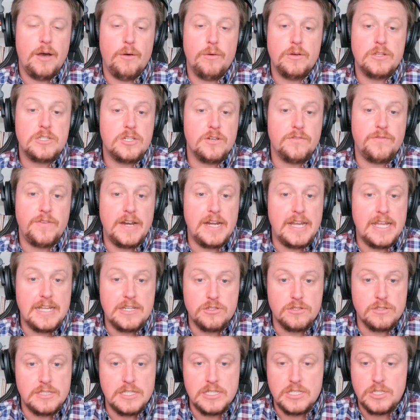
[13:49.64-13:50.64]
What's your
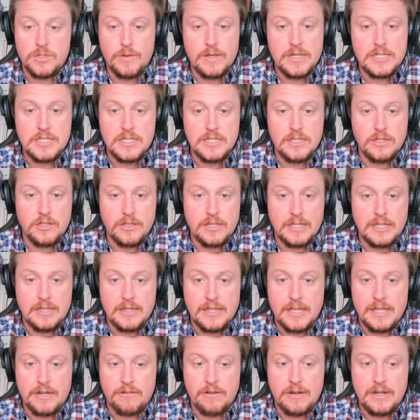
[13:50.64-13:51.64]
financial situation
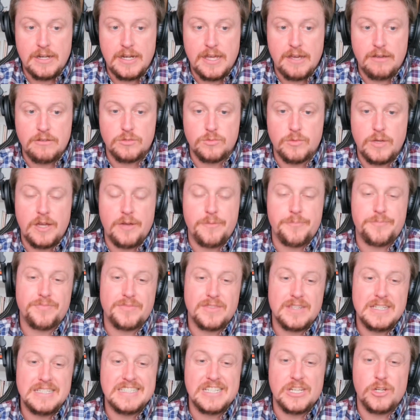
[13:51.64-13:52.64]
looking like right now as well?
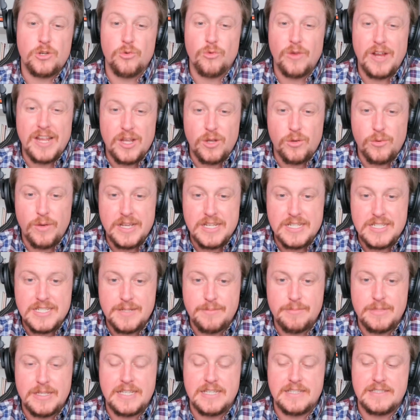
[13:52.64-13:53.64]
It was a great
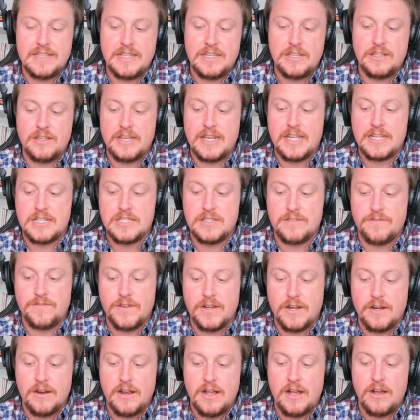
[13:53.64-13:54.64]
question because then you can actually
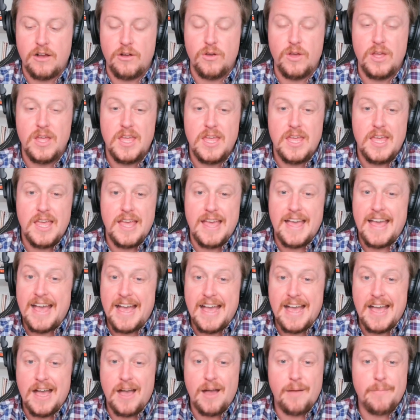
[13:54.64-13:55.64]
figure out
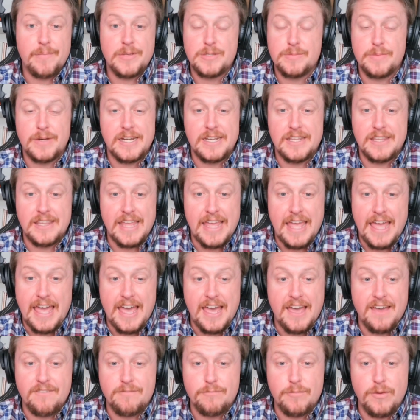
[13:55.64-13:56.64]
how much money they
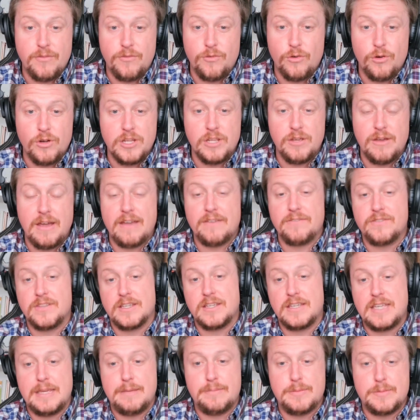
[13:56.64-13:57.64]
have before you have
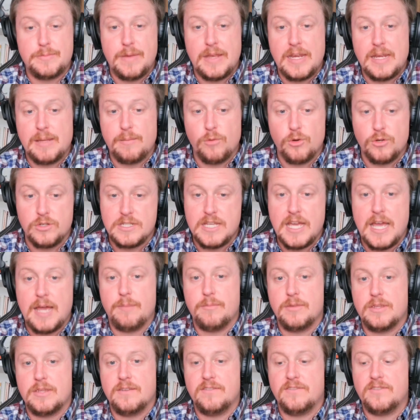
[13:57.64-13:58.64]
to keep spending more
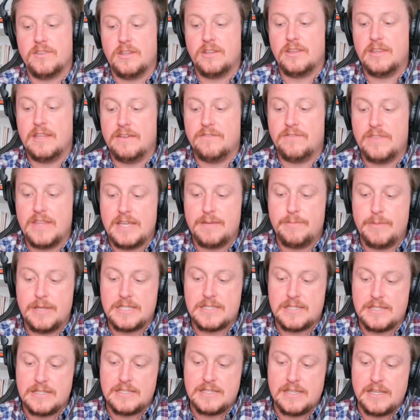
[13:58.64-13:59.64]
time with them. If they
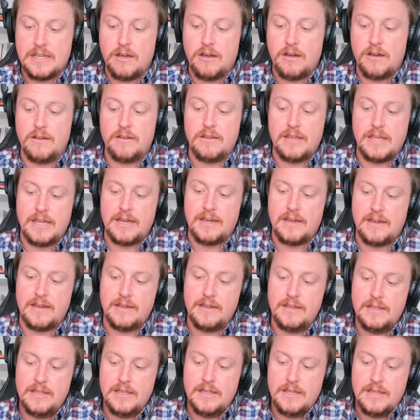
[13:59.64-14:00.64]
basically say, oh
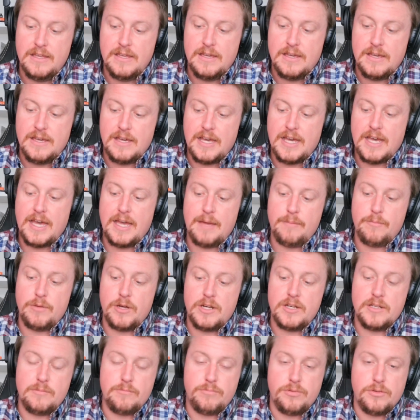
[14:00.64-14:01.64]
yeah,
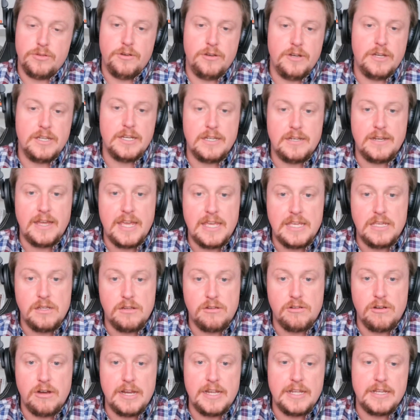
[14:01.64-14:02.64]
I'm unemployed and I
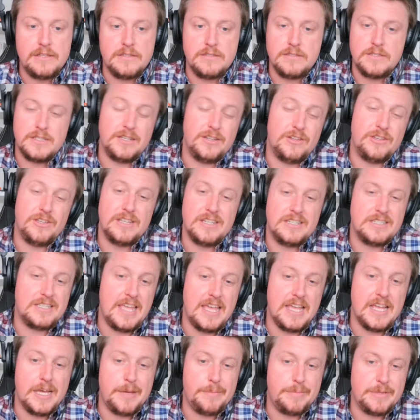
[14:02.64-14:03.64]
eat crayons, you know, you can
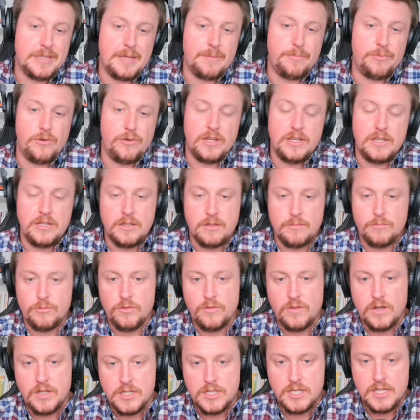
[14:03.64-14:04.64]
just hang up at that point and you can
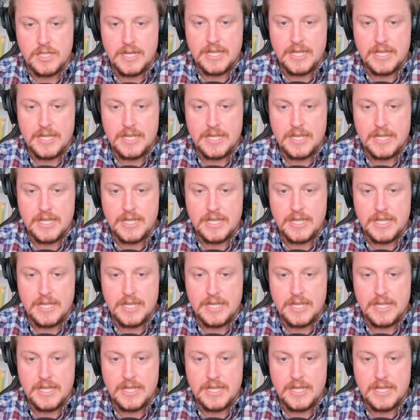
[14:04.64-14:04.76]
move